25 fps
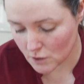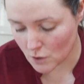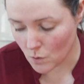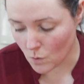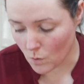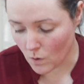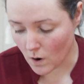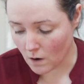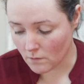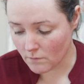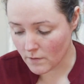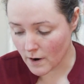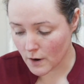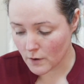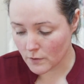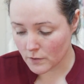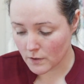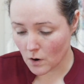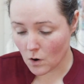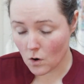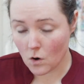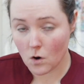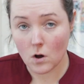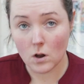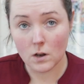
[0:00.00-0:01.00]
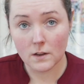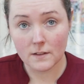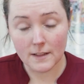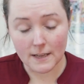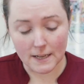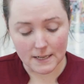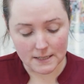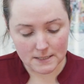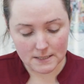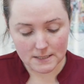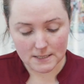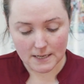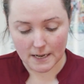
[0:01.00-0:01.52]
to go around all of the
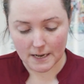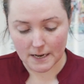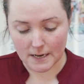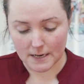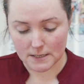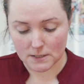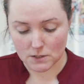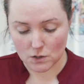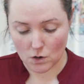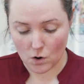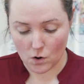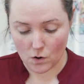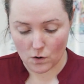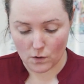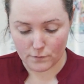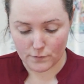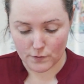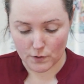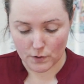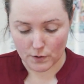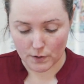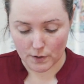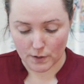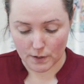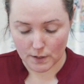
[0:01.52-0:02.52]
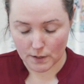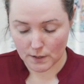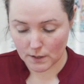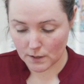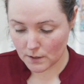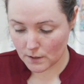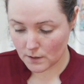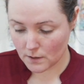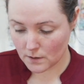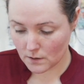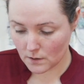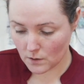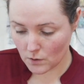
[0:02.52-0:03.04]
inside of your
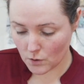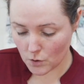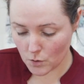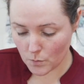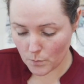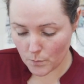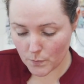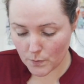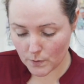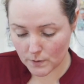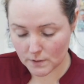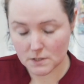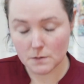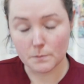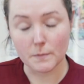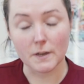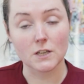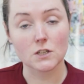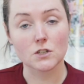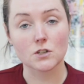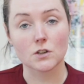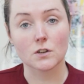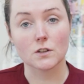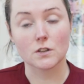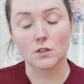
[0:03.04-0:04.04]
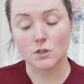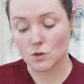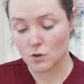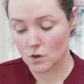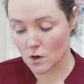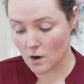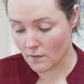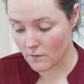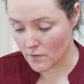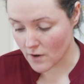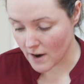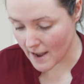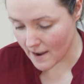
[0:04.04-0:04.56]
hoop to make sure that you
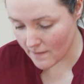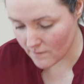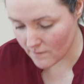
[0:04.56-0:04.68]
cover